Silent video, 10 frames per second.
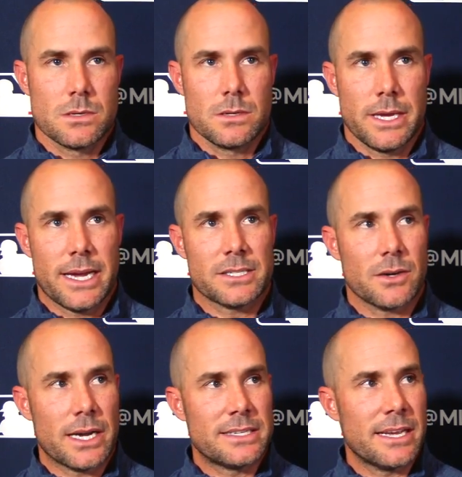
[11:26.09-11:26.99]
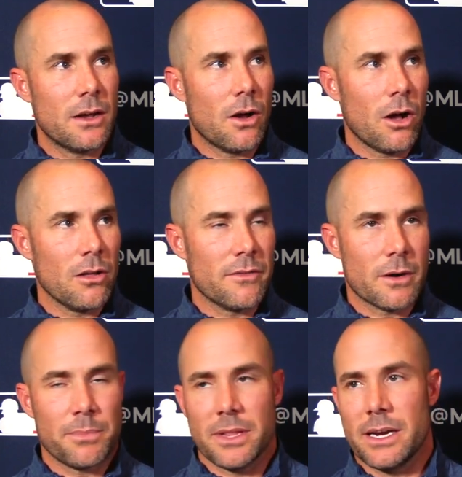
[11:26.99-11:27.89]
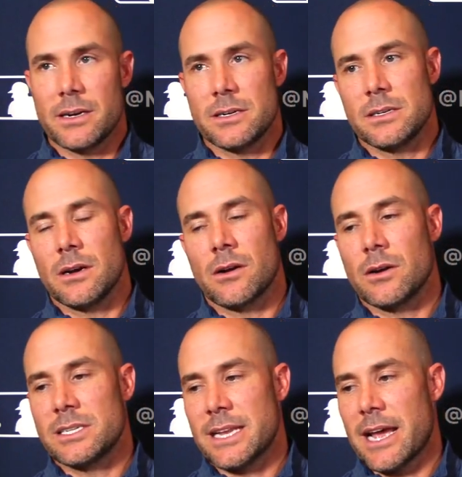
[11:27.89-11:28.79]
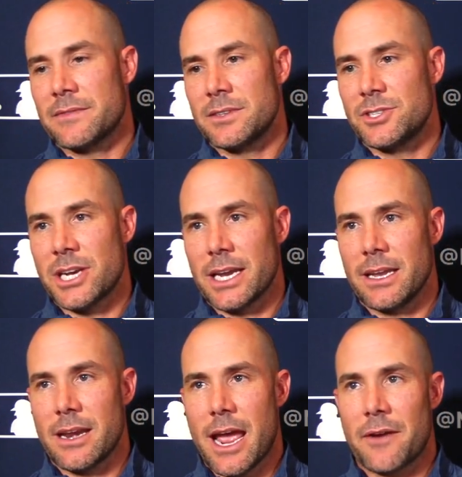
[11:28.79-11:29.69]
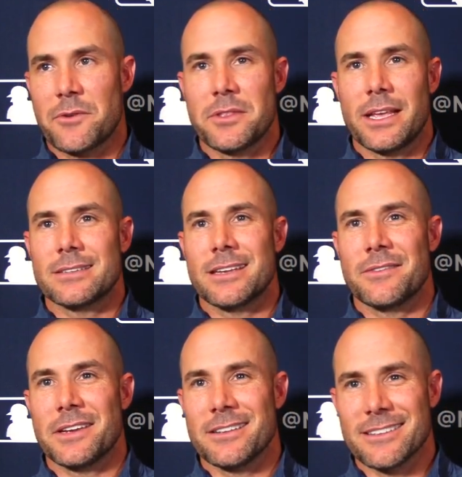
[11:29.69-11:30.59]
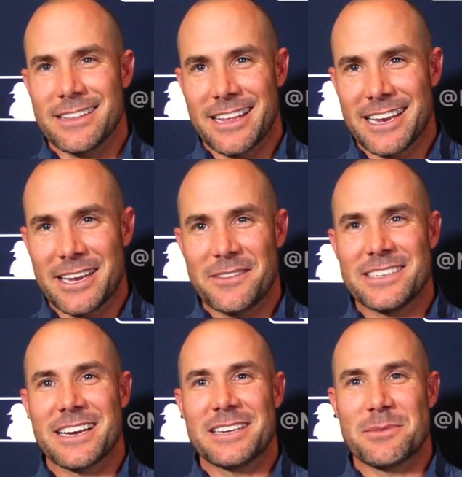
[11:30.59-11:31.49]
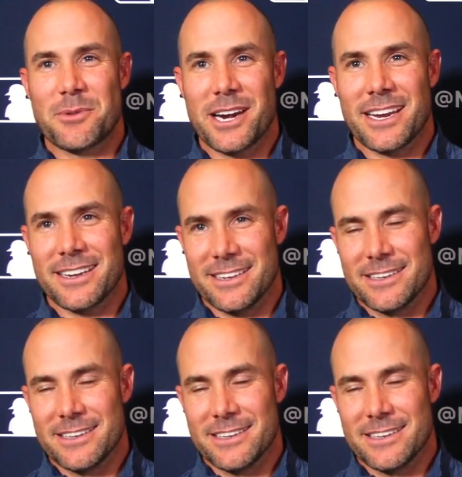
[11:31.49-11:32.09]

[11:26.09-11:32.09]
Yeah, so I tell all of our players or our staff to check in after Thanksgiving, give these guys a break.